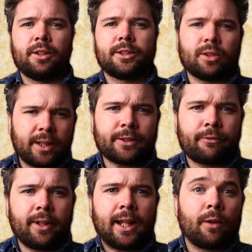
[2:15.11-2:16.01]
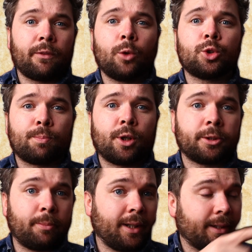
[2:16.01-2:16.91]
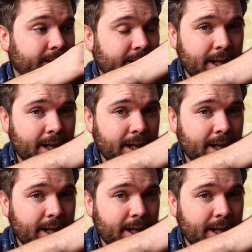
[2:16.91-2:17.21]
So let's fill out those possibilities